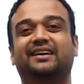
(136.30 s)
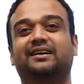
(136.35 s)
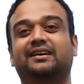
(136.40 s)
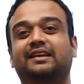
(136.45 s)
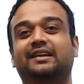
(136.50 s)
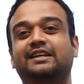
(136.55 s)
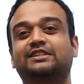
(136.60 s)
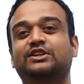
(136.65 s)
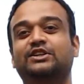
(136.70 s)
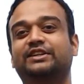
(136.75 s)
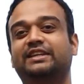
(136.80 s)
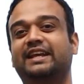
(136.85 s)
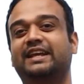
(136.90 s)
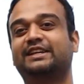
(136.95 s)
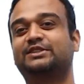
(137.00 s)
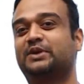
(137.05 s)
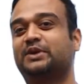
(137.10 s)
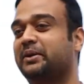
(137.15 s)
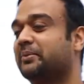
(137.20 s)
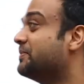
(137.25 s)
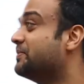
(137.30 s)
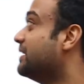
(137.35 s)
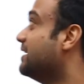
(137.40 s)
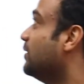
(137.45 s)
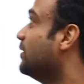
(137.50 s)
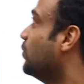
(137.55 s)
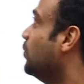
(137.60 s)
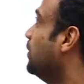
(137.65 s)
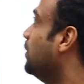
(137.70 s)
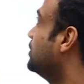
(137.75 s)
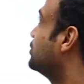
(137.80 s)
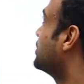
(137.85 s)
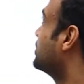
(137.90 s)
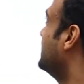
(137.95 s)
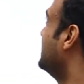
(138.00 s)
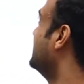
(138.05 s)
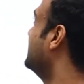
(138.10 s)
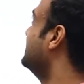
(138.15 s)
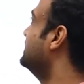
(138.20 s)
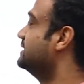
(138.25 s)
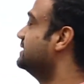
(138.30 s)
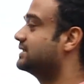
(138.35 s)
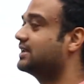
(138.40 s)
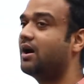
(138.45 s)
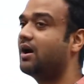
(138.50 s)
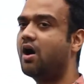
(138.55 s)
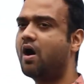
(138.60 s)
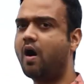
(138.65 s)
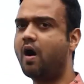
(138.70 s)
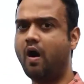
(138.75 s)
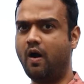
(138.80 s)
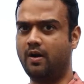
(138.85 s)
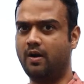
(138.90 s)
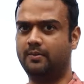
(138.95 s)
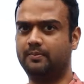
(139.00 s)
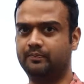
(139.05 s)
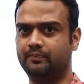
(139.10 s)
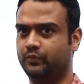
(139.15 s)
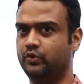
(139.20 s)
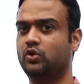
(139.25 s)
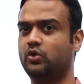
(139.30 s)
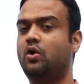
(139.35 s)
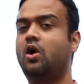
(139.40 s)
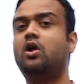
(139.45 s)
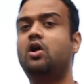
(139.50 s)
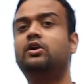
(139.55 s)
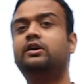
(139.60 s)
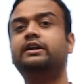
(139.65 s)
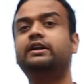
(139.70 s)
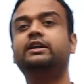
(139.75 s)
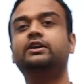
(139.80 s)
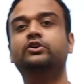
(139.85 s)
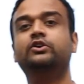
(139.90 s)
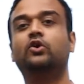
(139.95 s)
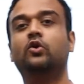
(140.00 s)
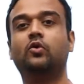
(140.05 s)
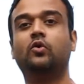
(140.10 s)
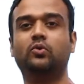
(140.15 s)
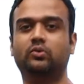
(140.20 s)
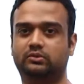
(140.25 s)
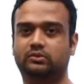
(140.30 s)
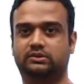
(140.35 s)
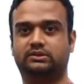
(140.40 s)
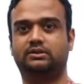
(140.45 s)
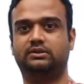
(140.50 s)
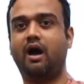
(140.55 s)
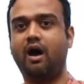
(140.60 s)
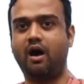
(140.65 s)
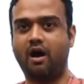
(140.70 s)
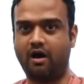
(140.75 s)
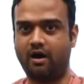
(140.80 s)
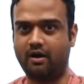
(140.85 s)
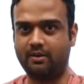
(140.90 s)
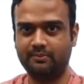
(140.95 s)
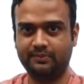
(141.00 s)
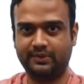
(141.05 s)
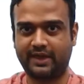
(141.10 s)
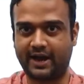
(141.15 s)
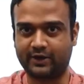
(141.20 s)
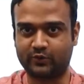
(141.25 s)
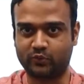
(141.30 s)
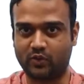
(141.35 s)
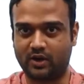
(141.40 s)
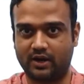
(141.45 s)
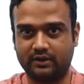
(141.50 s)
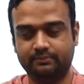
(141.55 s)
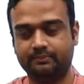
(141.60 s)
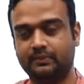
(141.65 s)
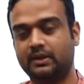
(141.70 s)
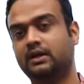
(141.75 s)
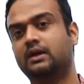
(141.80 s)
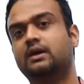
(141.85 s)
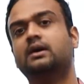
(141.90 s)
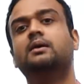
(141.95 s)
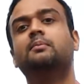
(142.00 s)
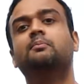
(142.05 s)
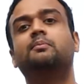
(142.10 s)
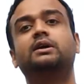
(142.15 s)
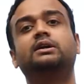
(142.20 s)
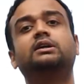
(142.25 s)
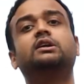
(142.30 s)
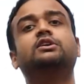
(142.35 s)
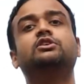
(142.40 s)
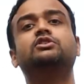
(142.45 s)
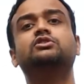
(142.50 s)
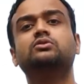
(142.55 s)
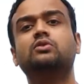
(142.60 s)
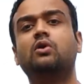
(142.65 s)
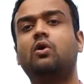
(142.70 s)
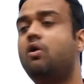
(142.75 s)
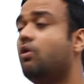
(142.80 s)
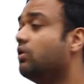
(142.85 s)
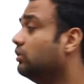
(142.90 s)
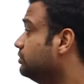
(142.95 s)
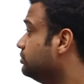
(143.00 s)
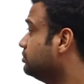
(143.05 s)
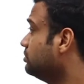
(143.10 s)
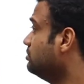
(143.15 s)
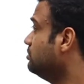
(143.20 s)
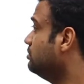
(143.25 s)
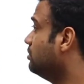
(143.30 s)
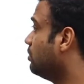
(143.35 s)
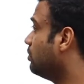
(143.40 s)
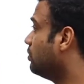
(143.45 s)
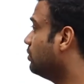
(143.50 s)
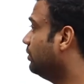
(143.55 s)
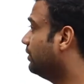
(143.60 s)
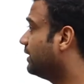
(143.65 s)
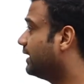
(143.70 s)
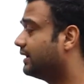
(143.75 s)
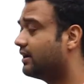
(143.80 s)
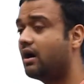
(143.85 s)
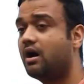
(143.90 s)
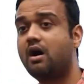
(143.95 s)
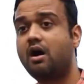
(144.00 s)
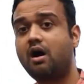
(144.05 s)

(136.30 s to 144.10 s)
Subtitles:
Let's look at the next one, which is arm. You already know arm, that one. But did you also know that